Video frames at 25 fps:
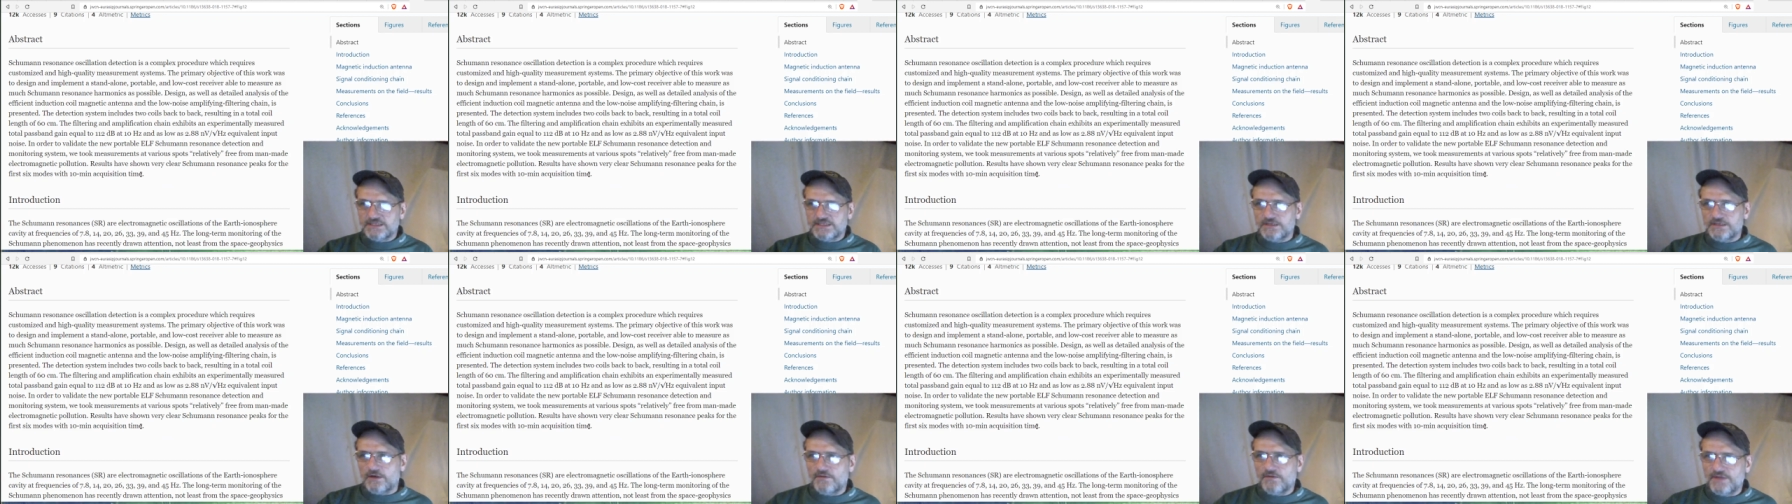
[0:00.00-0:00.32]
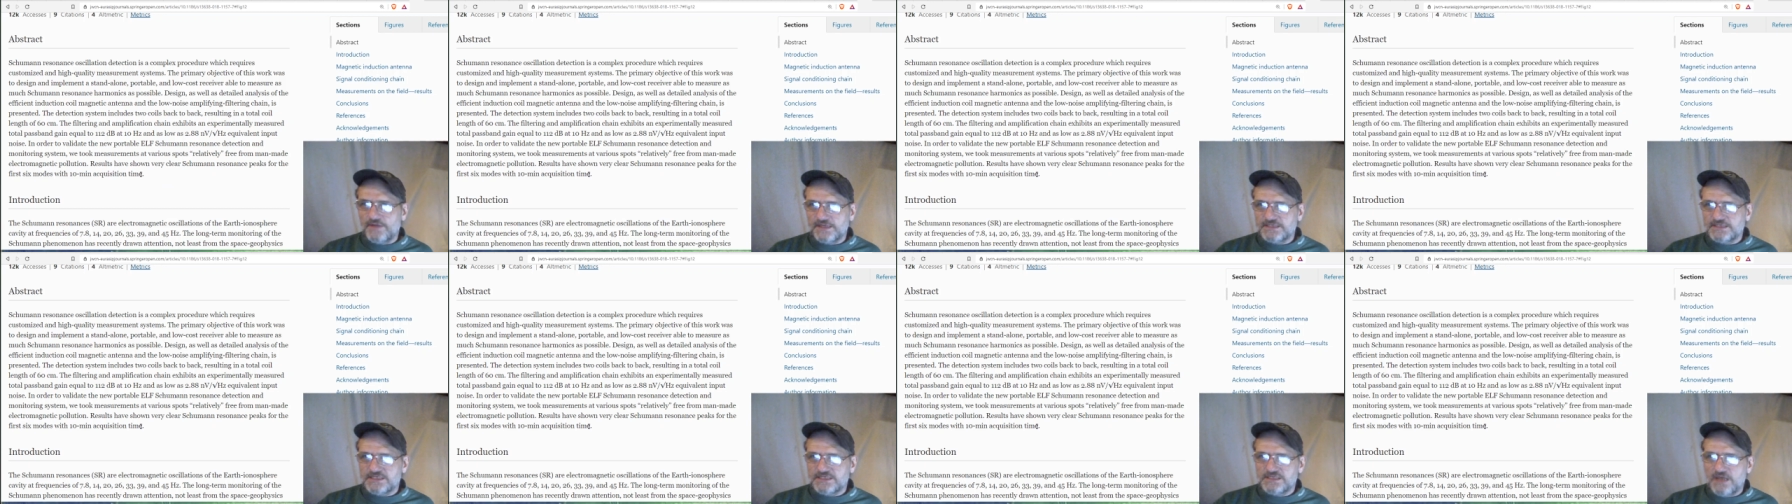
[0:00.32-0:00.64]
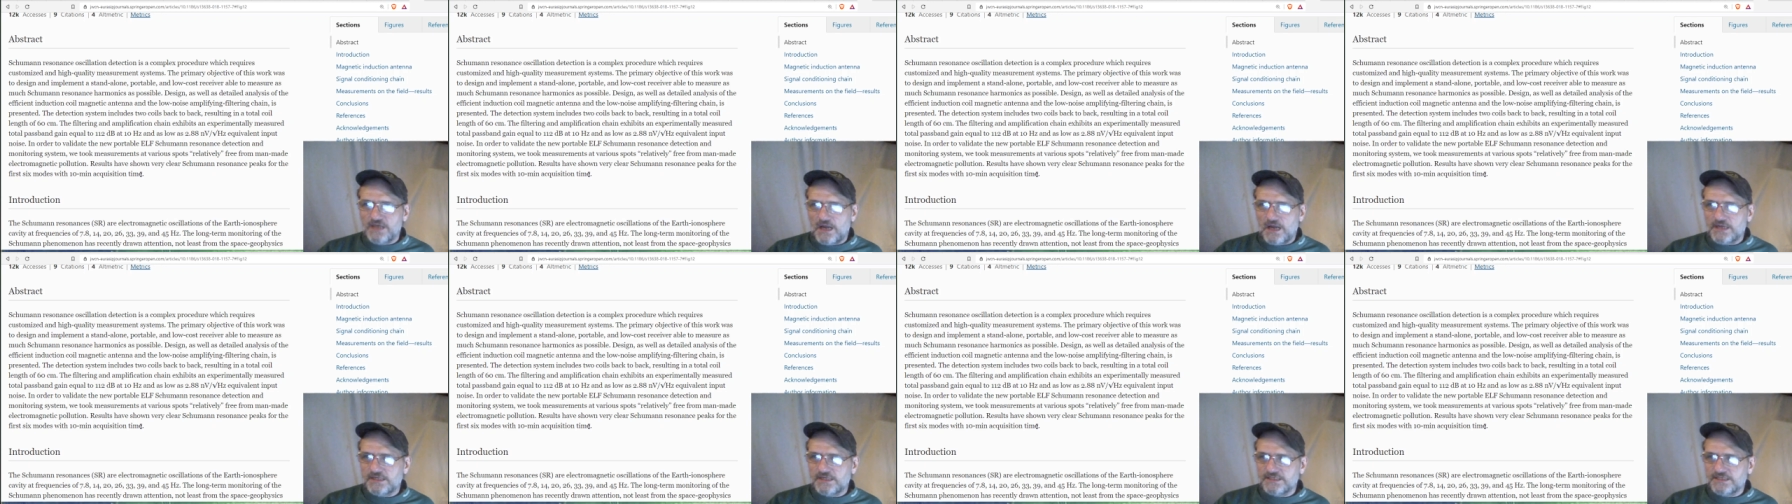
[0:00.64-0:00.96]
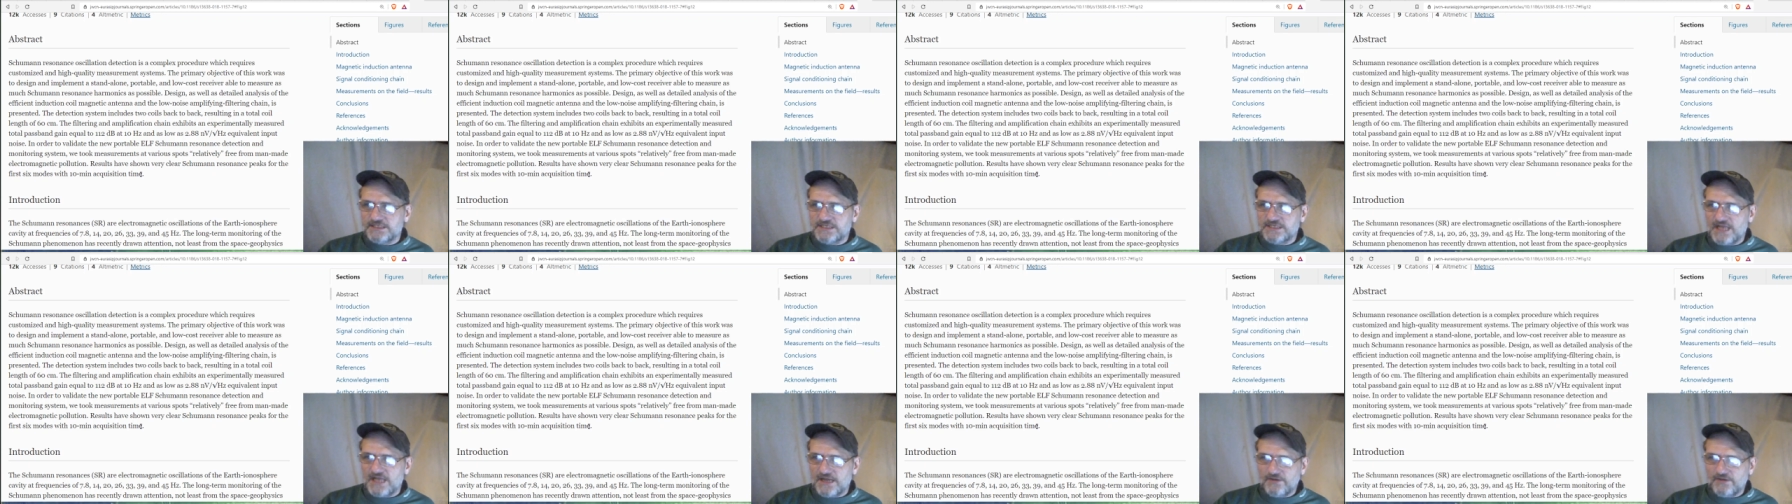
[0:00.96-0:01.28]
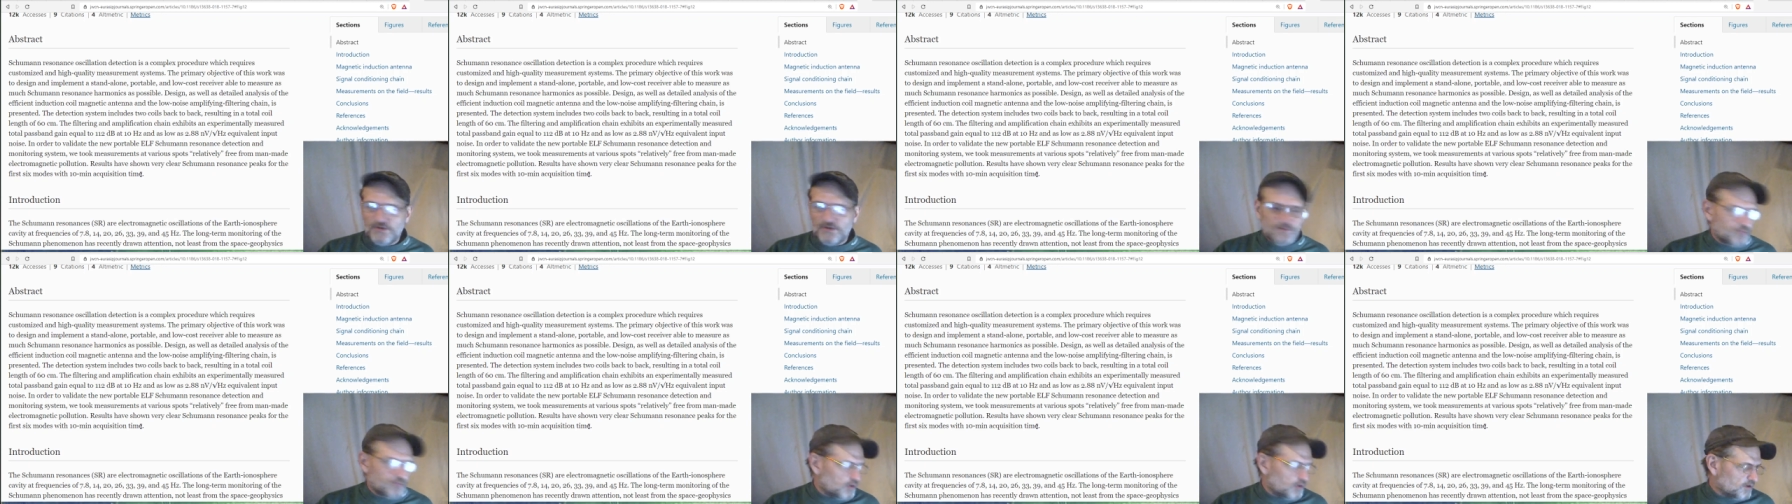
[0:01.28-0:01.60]
you know that's not
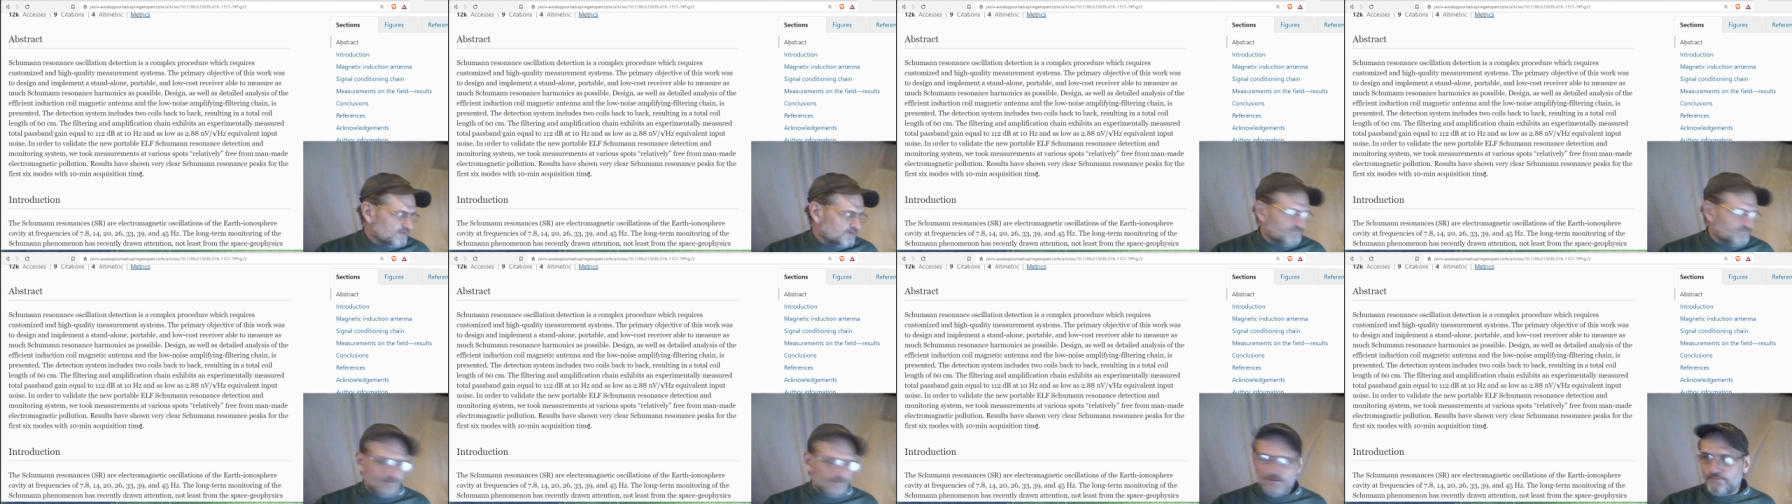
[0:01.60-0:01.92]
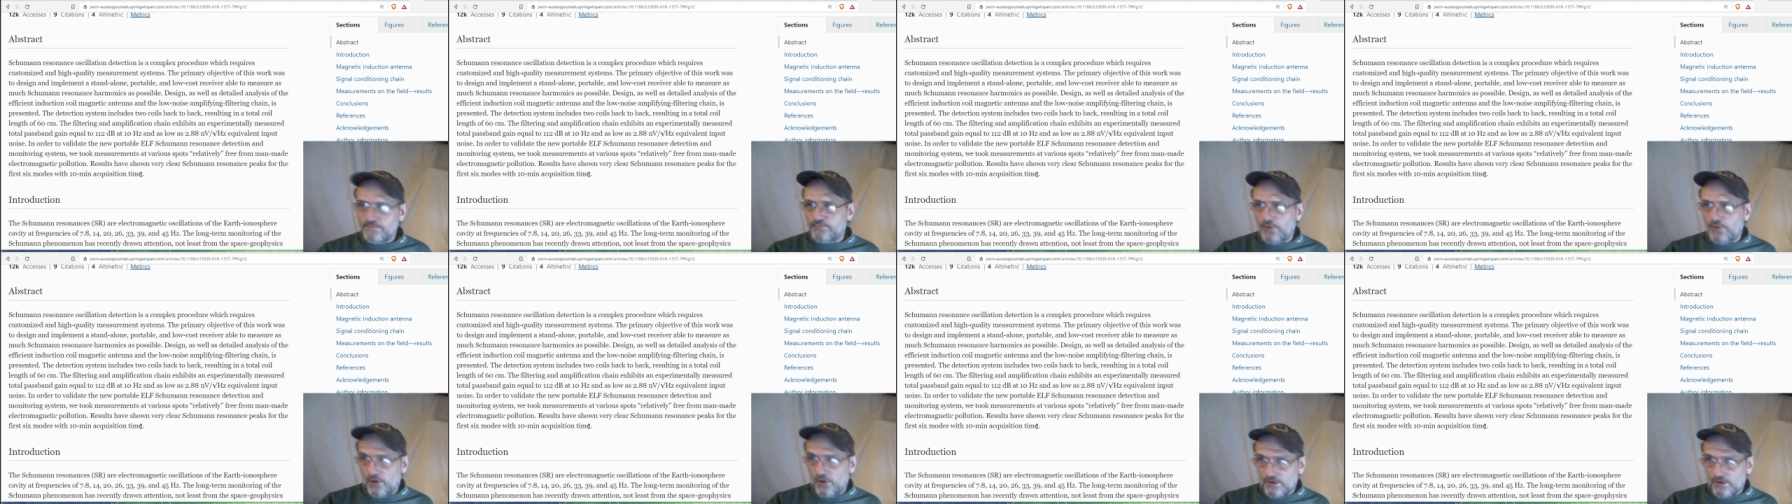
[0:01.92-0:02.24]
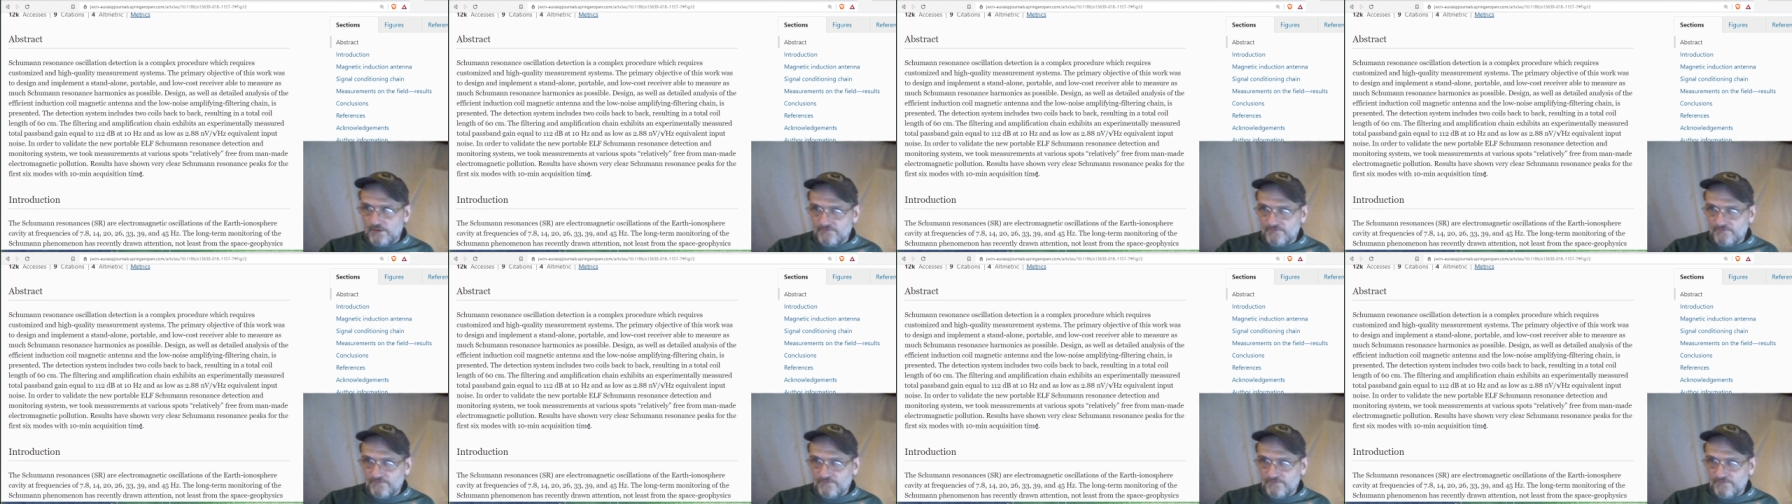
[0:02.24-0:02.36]
exactly part of what part